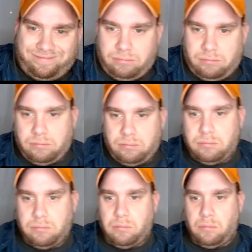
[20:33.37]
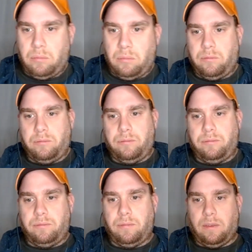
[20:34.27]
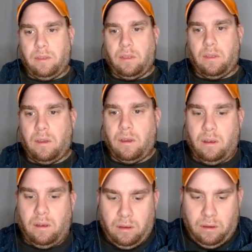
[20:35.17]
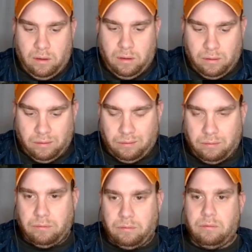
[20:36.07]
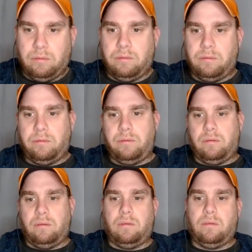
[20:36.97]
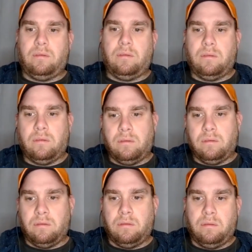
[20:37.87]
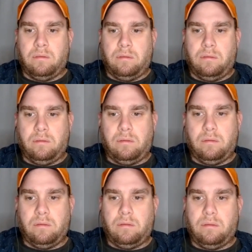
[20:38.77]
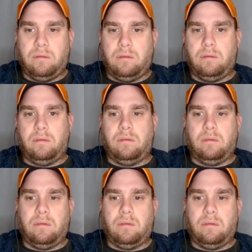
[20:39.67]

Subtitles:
[no speech]